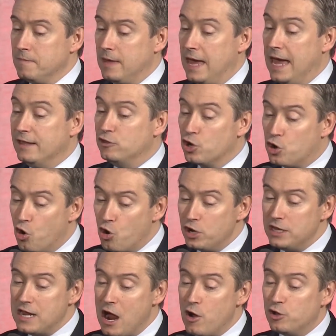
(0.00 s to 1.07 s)
and the
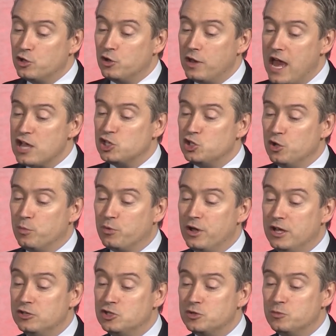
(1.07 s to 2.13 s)
Gordie Howe International
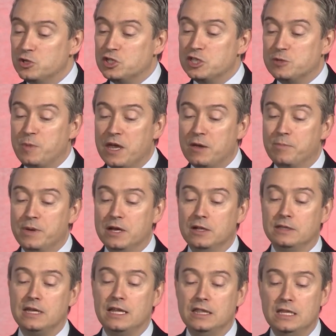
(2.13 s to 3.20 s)
Bridge, which is being
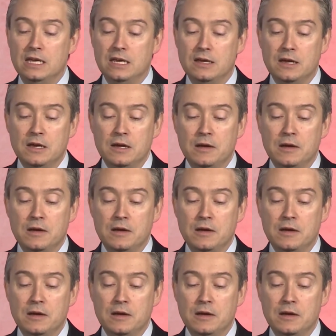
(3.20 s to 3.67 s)
built at the